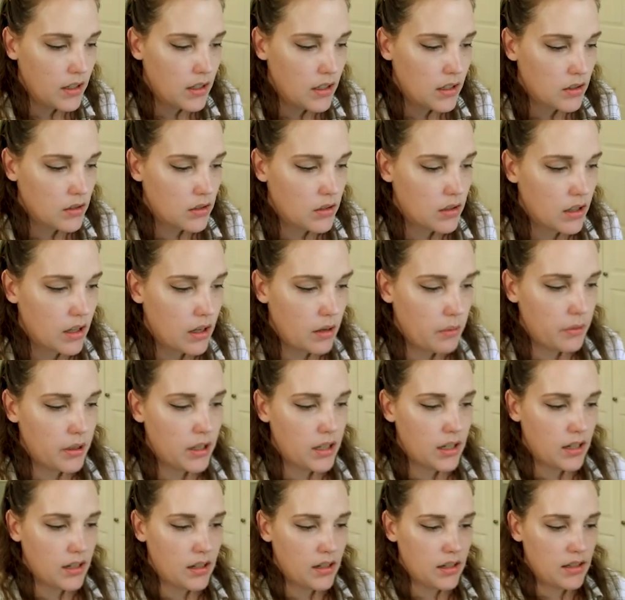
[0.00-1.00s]
So that
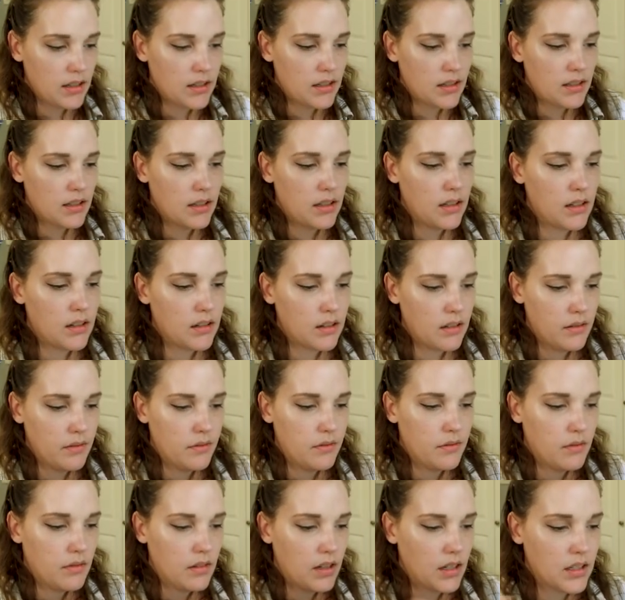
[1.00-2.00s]
way it's like
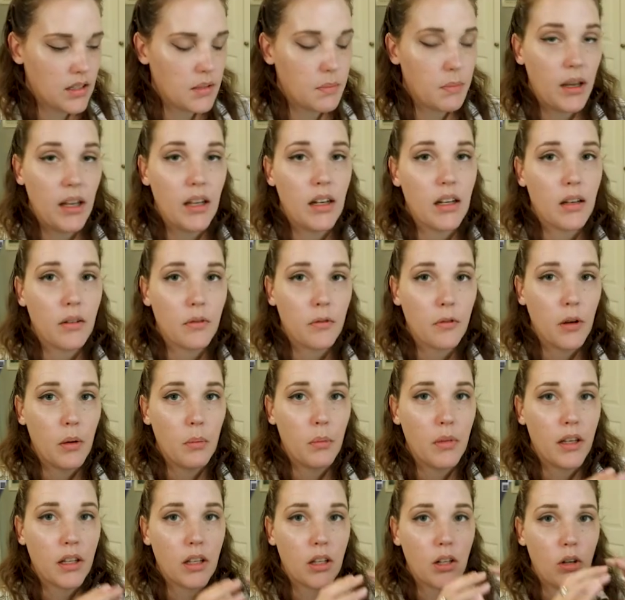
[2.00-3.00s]
expanding from
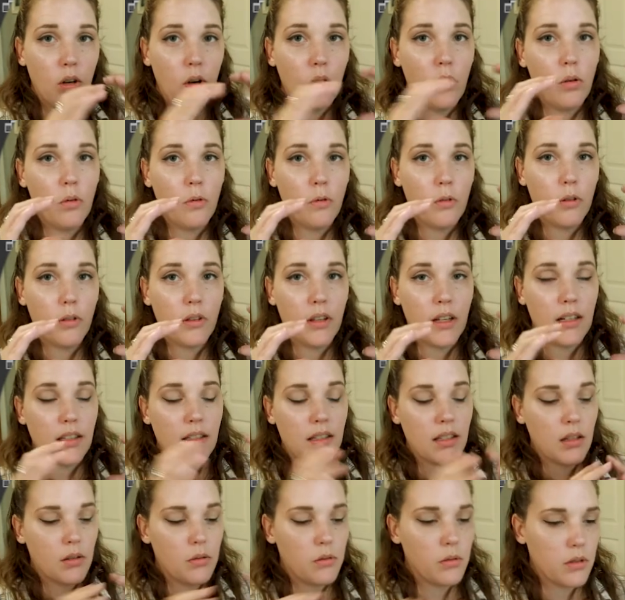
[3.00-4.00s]
like an oval that's
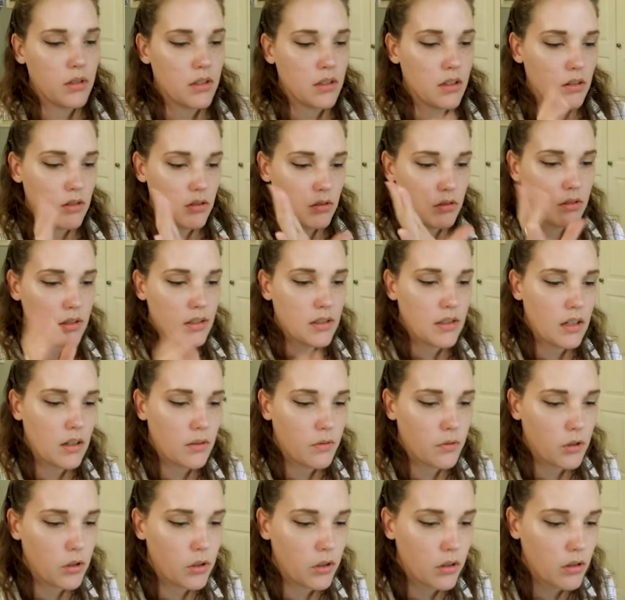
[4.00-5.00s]
like horizontal instead of
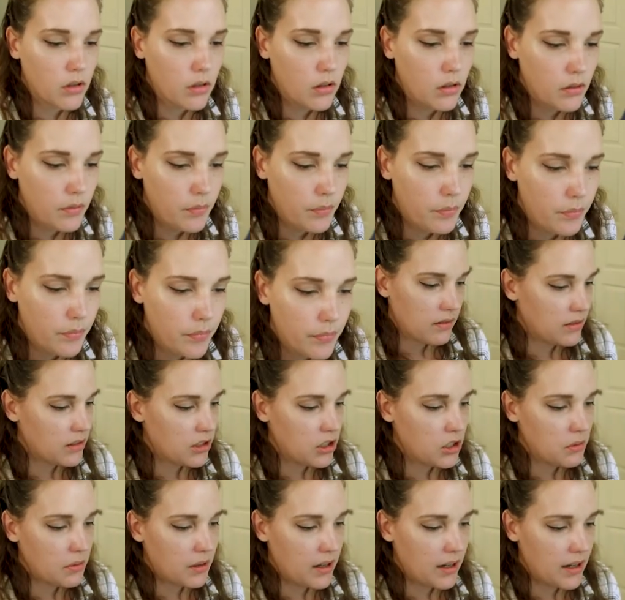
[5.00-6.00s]
vertical. And
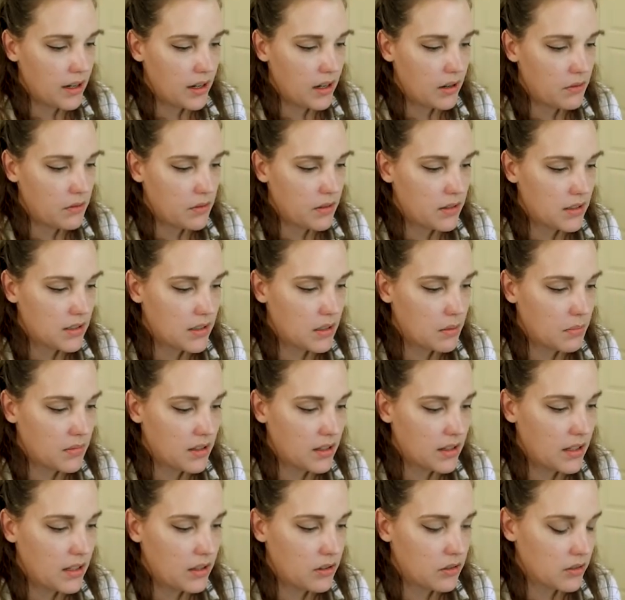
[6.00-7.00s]
you have
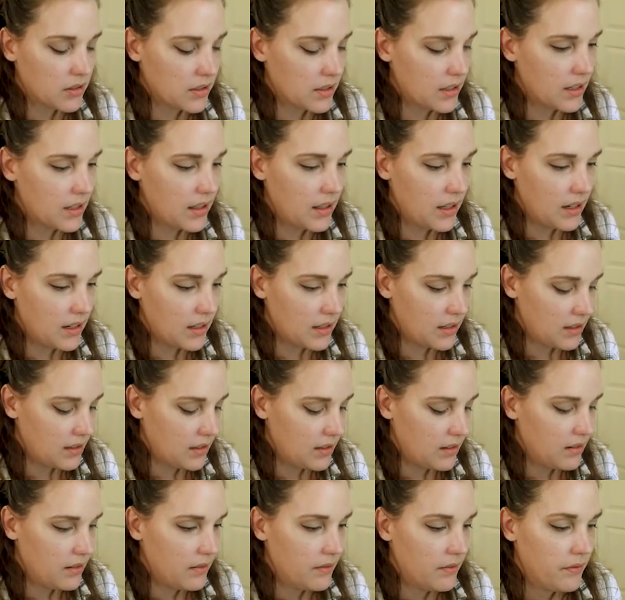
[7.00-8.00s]
something that looks like that.
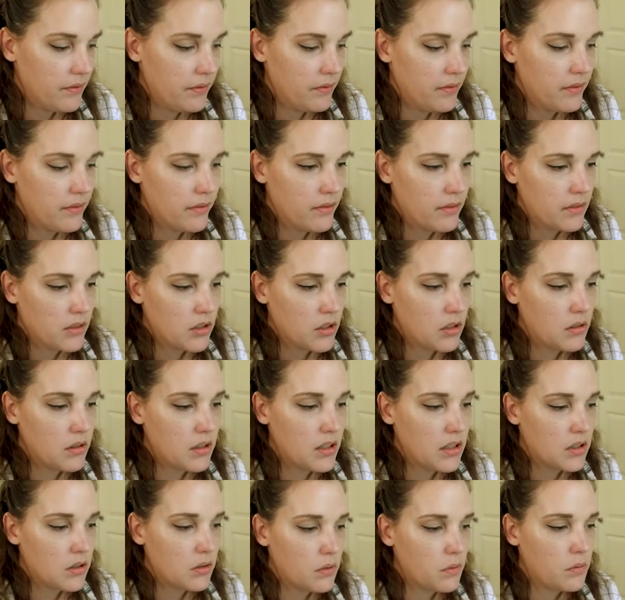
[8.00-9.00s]
So
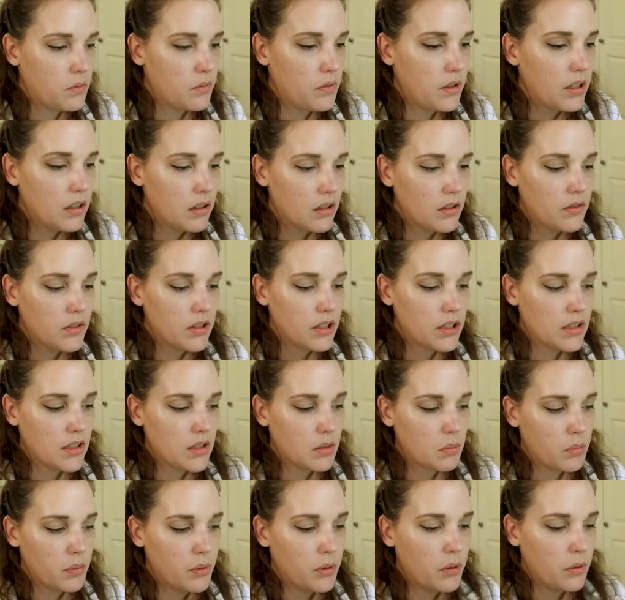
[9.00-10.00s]
these very, very
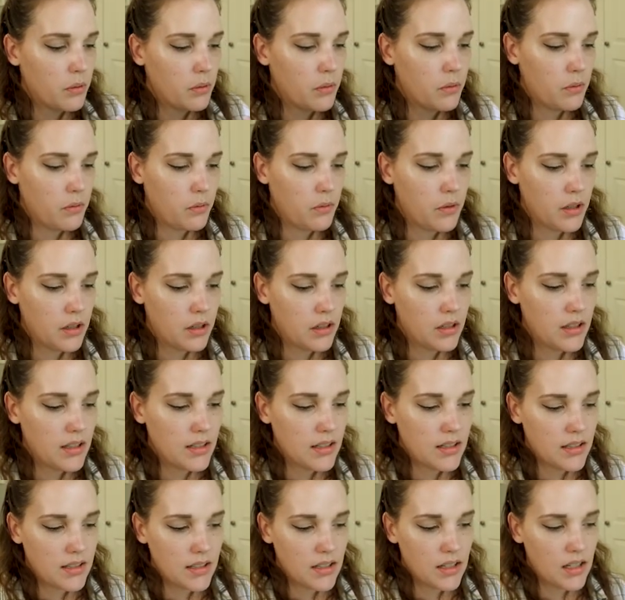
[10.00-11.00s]
simple, very
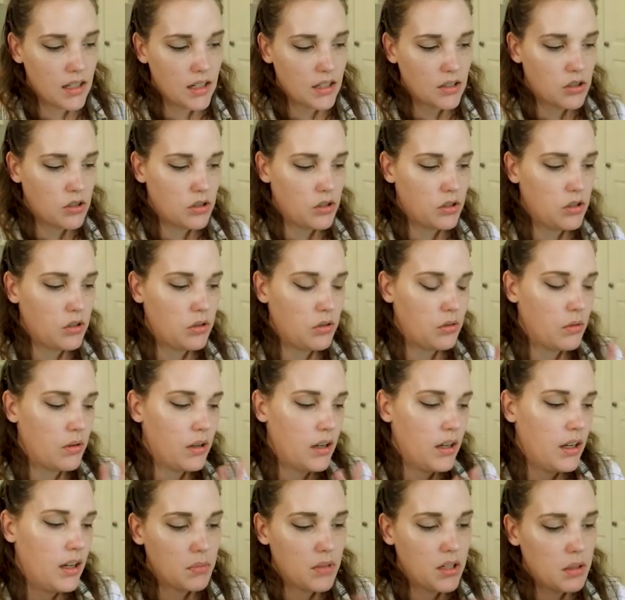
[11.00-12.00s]
easy to
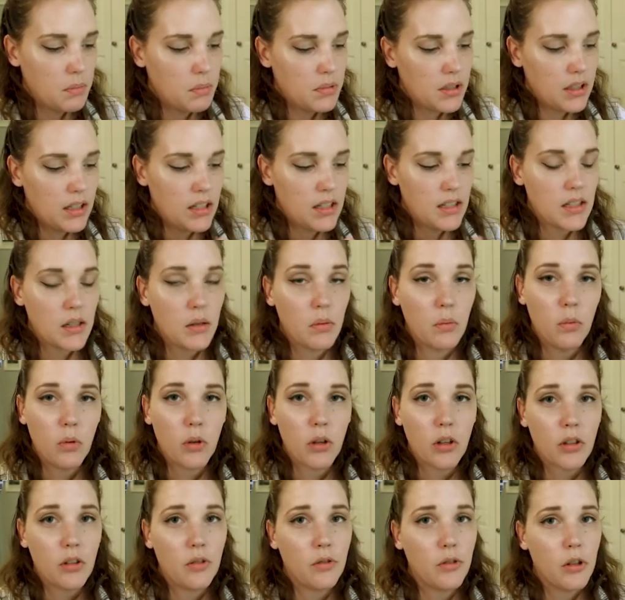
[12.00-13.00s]
manipulate and
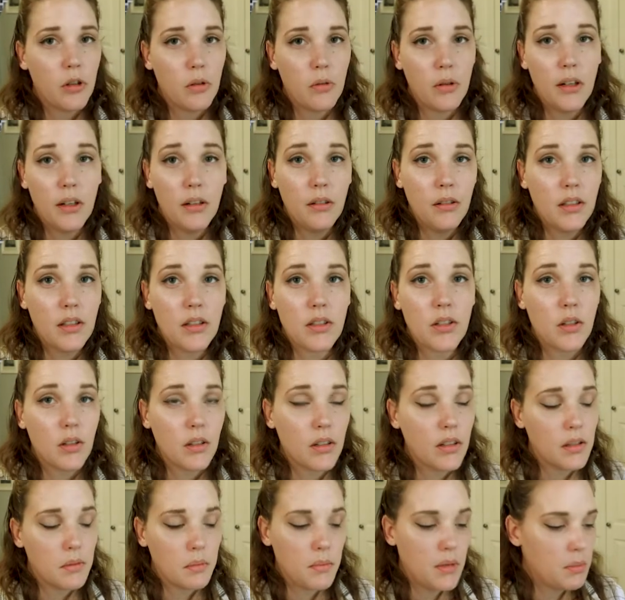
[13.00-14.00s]
work through. It only took
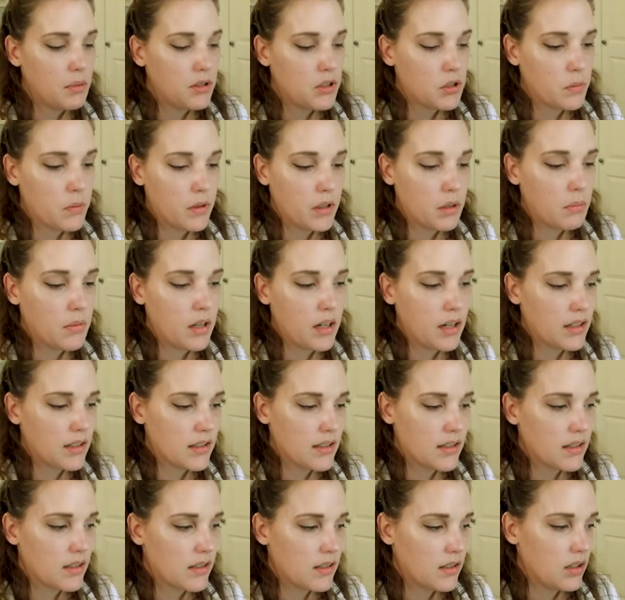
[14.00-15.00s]
like maybe 20
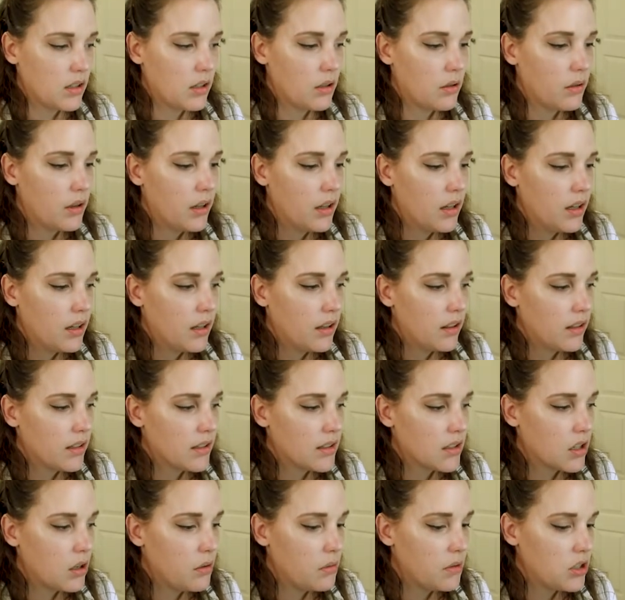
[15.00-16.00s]
minutes. So
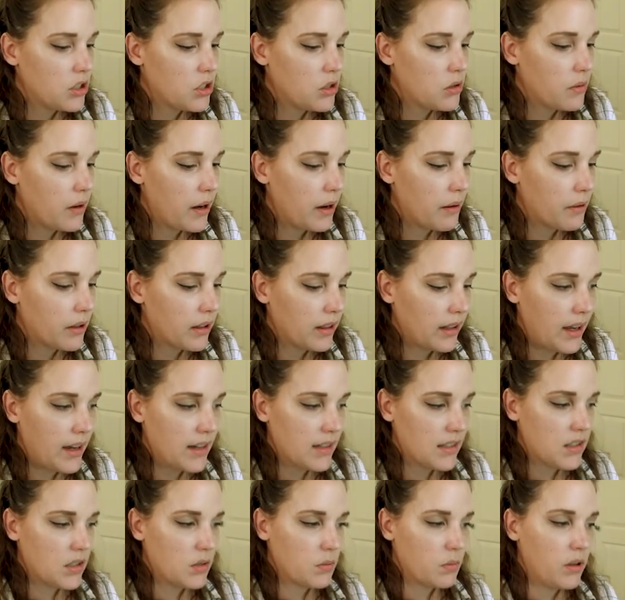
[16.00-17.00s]
let's go into our
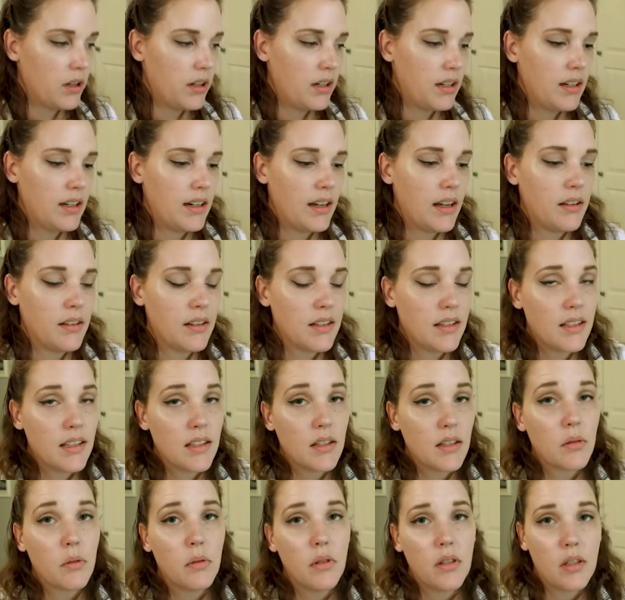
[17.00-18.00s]
last one. Now this
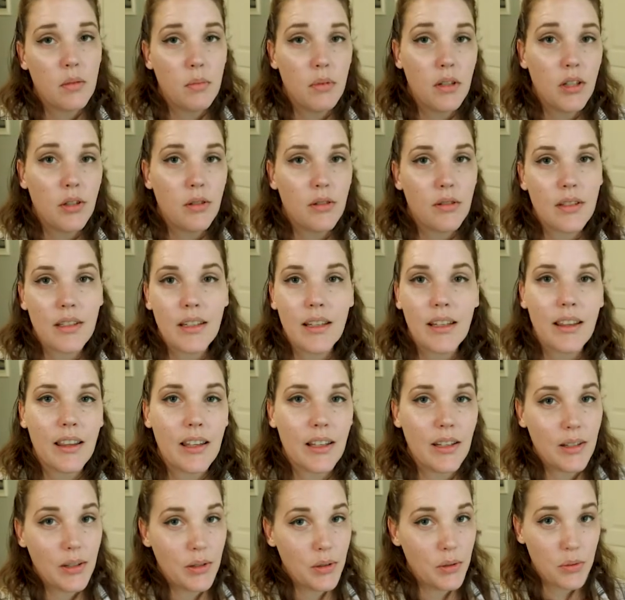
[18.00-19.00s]
is going to be using
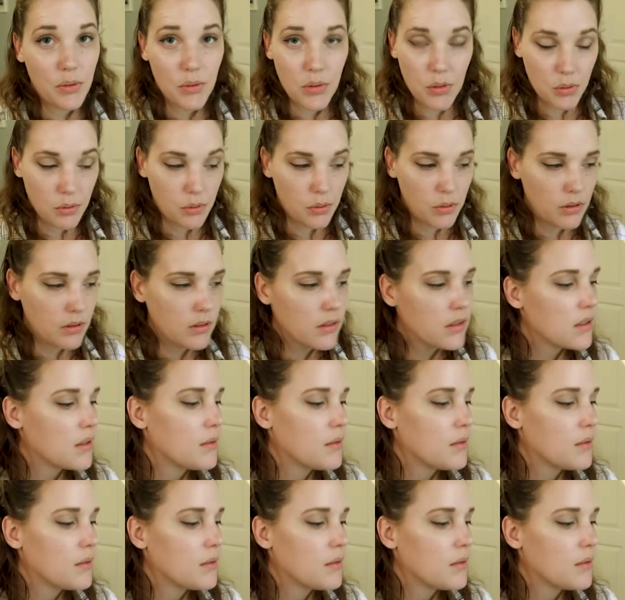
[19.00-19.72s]
the new tools.